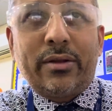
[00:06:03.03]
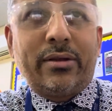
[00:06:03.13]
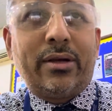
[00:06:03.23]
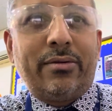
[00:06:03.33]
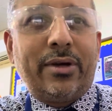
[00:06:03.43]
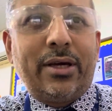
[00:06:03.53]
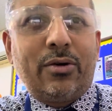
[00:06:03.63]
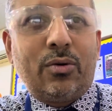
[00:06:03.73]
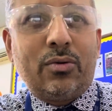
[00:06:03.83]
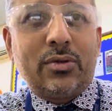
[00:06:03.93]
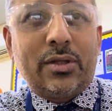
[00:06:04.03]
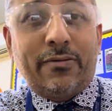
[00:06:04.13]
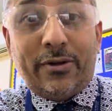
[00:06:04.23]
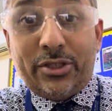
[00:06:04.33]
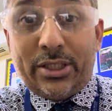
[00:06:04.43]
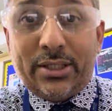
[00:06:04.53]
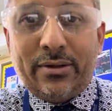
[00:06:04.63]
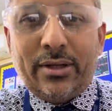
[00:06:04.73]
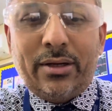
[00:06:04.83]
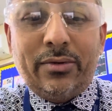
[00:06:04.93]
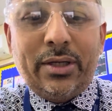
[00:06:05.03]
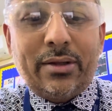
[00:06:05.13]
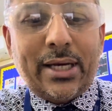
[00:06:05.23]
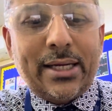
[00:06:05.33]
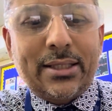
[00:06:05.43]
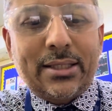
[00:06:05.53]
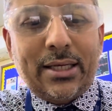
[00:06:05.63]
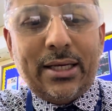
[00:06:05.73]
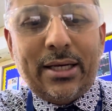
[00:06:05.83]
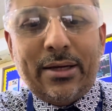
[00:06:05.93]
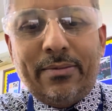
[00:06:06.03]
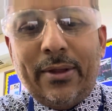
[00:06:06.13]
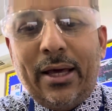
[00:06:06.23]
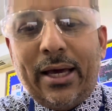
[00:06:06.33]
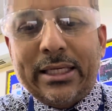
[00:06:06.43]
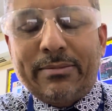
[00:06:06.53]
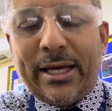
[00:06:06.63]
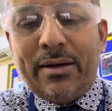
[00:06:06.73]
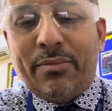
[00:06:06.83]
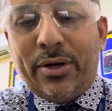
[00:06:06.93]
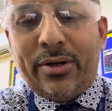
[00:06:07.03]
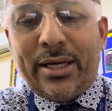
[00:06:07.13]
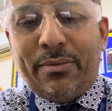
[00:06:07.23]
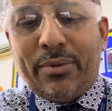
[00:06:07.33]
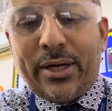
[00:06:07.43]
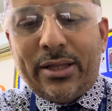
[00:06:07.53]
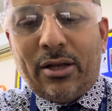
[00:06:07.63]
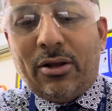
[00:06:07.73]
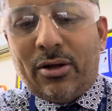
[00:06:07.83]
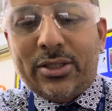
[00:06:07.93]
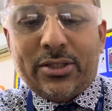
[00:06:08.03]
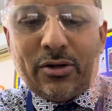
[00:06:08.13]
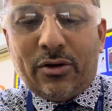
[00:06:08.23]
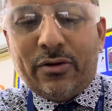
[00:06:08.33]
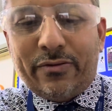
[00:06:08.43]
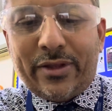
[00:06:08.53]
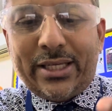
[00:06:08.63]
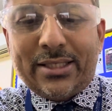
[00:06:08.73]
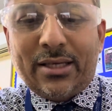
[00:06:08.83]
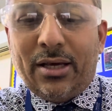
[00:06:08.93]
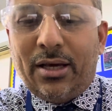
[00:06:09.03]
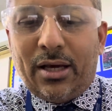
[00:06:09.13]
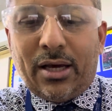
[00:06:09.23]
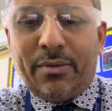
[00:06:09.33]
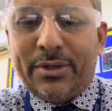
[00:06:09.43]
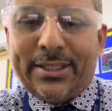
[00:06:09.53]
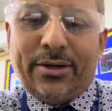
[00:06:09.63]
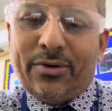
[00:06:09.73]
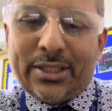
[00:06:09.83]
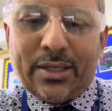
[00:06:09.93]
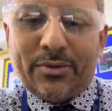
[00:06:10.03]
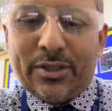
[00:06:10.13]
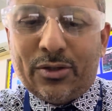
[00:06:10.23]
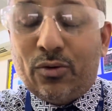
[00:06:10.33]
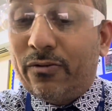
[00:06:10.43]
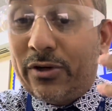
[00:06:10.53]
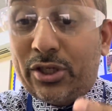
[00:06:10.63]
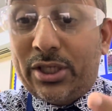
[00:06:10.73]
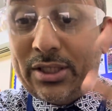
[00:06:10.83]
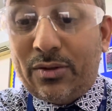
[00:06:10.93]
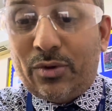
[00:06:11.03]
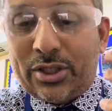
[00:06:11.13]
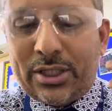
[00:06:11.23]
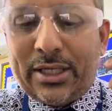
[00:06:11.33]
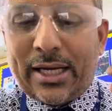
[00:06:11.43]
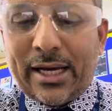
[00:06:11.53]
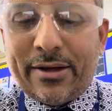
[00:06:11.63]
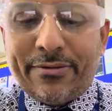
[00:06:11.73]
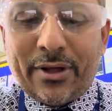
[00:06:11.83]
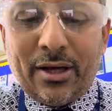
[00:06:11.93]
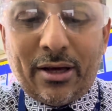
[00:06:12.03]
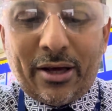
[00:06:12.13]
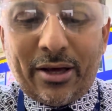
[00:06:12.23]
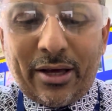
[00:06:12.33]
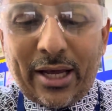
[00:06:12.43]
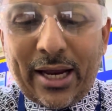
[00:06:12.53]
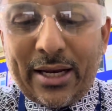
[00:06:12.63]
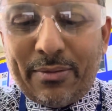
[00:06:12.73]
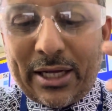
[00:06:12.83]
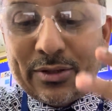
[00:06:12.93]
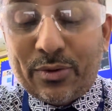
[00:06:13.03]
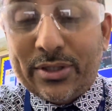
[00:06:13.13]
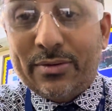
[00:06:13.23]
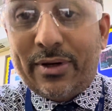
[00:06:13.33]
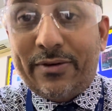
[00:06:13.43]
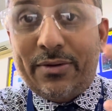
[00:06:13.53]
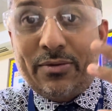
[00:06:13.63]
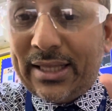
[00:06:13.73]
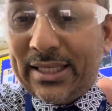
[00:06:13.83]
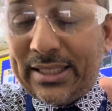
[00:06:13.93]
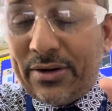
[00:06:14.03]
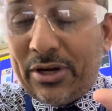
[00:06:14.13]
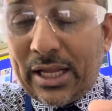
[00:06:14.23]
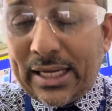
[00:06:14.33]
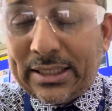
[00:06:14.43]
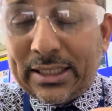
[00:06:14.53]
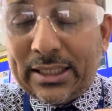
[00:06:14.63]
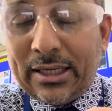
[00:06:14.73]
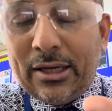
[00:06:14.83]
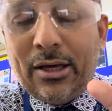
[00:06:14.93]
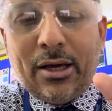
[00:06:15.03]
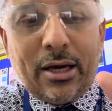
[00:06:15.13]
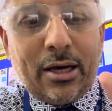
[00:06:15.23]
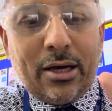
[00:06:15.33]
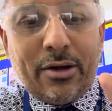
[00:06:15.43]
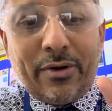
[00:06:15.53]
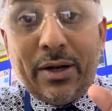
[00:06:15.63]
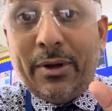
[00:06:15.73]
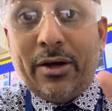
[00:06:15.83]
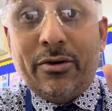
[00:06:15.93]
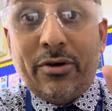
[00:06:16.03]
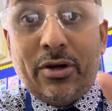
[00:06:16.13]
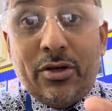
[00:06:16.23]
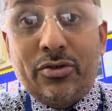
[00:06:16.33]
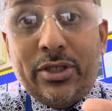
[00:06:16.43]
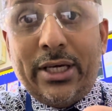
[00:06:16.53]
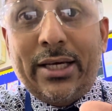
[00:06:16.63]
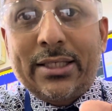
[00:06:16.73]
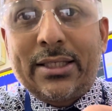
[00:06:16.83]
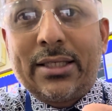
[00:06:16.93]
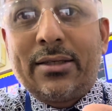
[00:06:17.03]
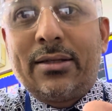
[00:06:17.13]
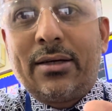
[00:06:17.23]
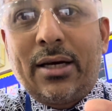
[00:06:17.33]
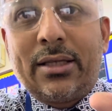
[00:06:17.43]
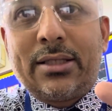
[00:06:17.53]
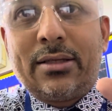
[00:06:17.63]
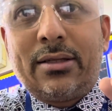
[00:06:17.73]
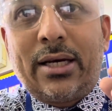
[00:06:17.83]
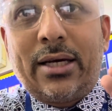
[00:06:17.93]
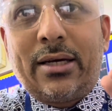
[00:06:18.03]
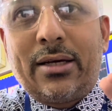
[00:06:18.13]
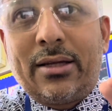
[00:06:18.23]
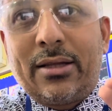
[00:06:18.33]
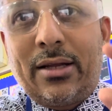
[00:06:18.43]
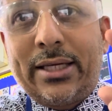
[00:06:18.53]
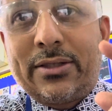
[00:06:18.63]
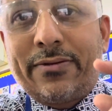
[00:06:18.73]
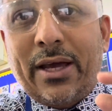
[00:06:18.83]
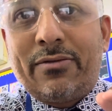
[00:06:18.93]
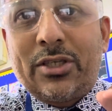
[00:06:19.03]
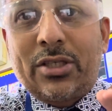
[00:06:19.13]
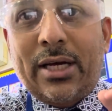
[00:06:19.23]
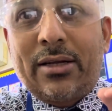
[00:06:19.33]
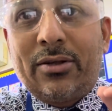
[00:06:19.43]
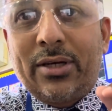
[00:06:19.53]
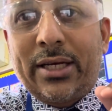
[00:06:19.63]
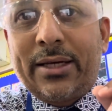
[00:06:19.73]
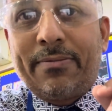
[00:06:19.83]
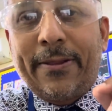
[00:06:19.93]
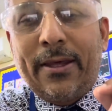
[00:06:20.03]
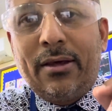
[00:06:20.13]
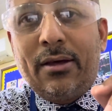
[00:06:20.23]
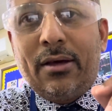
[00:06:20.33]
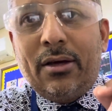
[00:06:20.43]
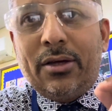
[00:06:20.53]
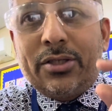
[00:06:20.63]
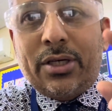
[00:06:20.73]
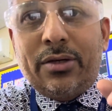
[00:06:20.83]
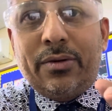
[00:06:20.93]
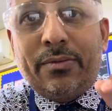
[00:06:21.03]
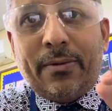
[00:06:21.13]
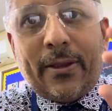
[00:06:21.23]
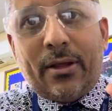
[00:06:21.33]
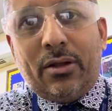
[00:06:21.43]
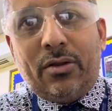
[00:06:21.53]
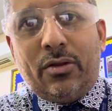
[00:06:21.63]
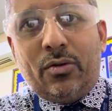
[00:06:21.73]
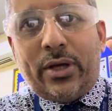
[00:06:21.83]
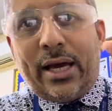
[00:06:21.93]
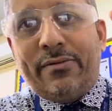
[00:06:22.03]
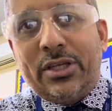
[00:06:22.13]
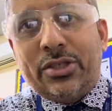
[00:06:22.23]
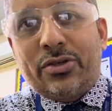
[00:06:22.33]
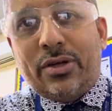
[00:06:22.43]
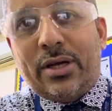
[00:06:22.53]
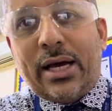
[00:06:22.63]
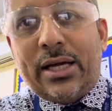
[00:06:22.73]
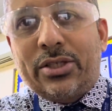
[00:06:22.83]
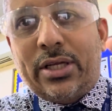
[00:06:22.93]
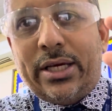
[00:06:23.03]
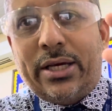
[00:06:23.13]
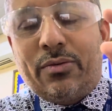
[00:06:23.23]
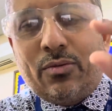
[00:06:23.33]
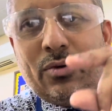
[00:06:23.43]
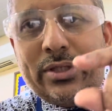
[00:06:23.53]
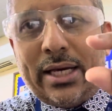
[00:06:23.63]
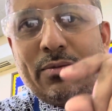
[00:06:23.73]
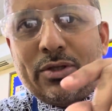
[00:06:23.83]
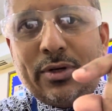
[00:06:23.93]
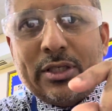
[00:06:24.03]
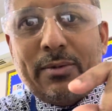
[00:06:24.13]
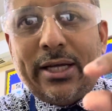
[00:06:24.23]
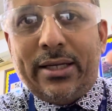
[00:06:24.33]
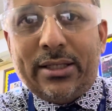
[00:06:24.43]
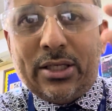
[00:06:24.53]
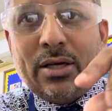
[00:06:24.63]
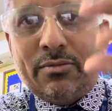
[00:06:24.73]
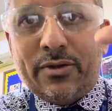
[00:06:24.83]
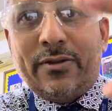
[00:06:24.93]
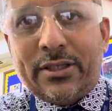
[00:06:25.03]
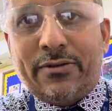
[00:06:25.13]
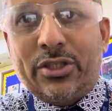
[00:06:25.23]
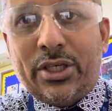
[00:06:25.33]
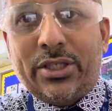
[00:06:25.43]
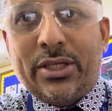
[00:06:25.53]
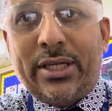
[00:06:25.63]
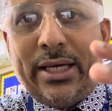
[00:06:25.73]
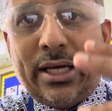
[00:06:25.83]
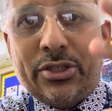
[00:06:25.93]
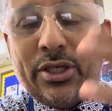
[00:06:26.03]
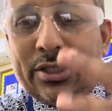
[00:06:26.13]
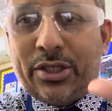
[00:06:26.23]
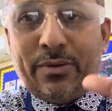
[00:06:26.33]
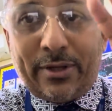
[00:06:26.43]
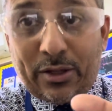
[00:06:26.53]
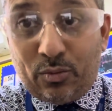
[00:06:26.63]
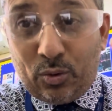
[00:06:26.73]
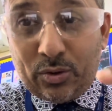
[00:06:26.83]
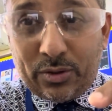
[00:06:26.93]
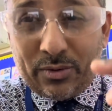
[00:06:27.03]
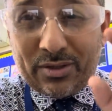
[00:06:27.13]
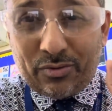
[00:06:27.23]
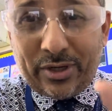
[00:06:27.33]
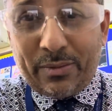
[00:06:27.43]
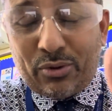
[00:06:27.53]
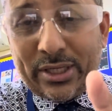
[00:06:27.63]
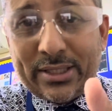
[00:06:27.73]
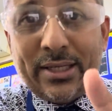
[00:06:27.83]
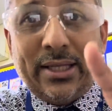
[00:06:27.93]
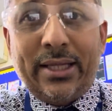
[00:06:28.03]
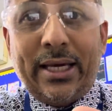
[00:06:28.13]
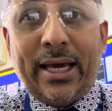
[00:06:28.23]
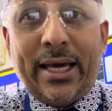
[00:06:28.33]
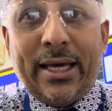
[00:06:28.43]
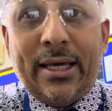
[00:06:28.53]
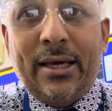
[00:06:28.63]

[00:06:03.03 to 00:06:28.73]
theory called the phlogiston theory that explained burning by the loss of this mysterious substance called phlogiston, which didn't have any mass whatsoever. This theory lasted around about 100 years until the likes of Cavendish had a look at it. So Cavendish actually was able to explain in terms of this phlogiston. He actually assumed that the water was already present in the air